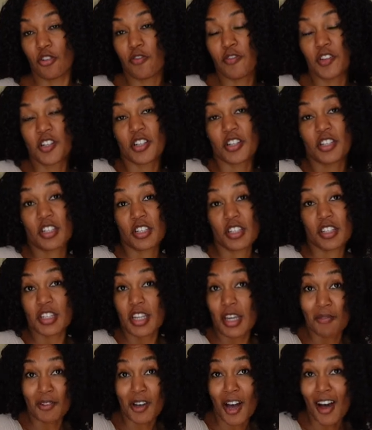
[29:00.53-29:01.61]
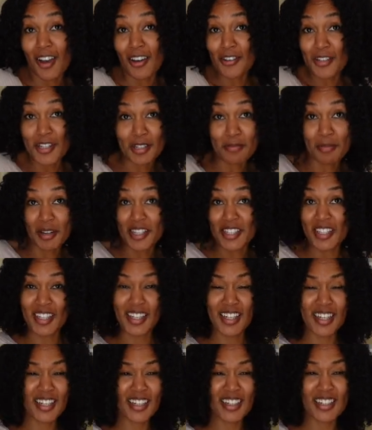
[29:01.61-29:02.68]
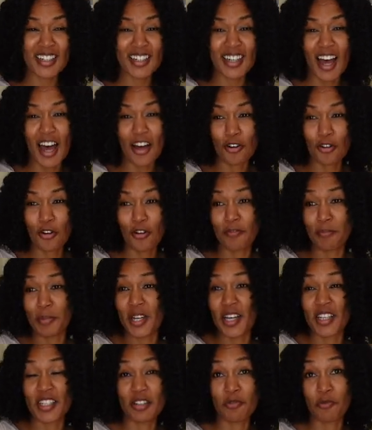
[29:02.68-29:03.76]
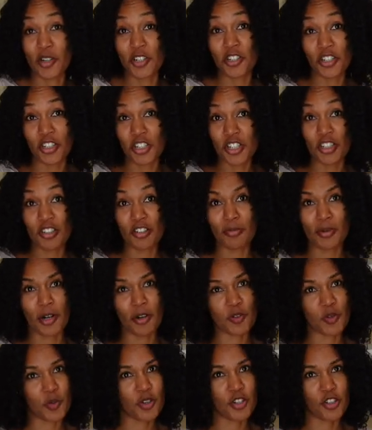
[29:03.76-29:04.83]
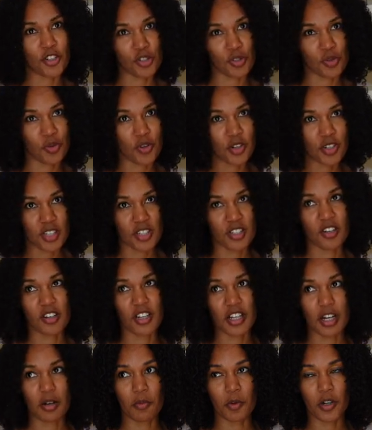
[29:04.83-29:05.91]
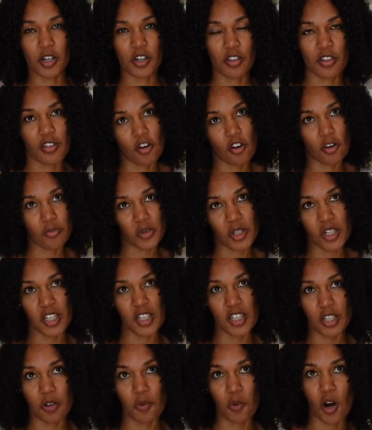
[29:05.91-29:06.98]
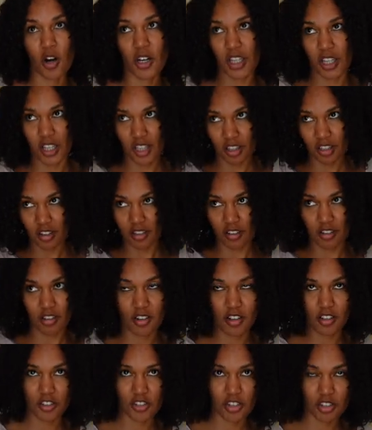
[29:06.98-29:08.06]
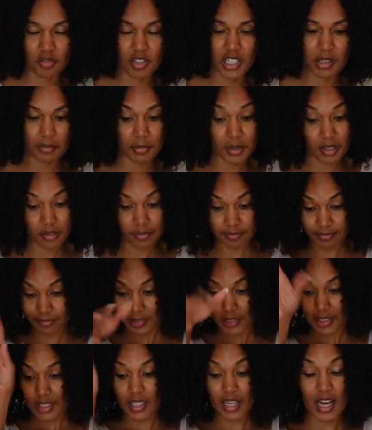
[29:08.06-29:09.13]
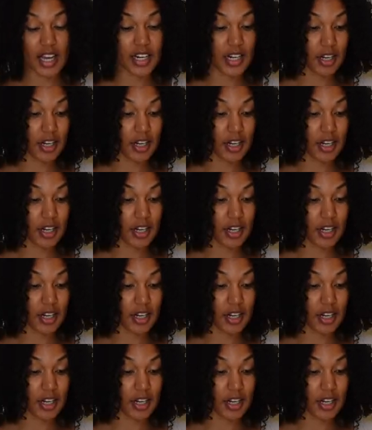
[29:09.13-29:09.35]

know if it's because it's the same color as my skin. I don't know if because it was sheer, but I was wearing shorts. It's not like I'm wearing a thong bikini walking on the street, but I